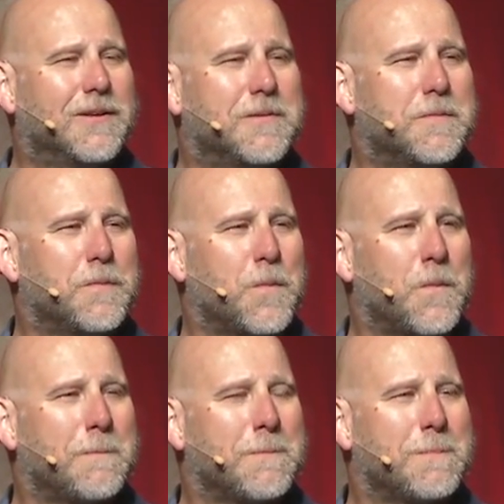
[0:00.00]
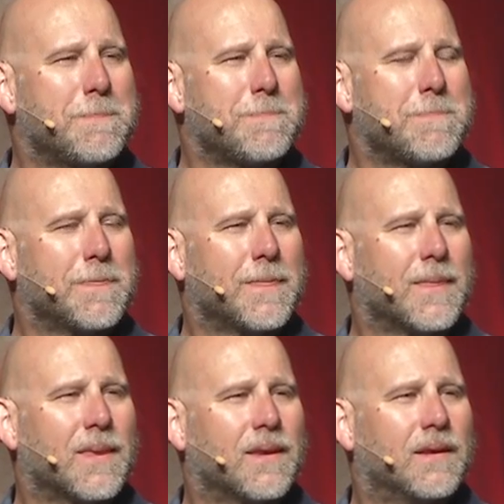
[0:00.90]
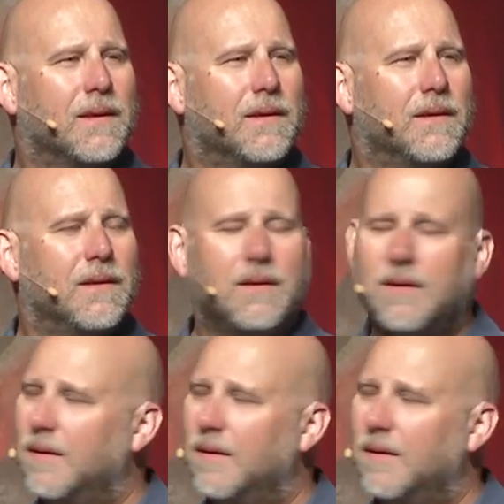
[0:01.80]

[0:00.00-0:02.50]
No one is speaking in this clip.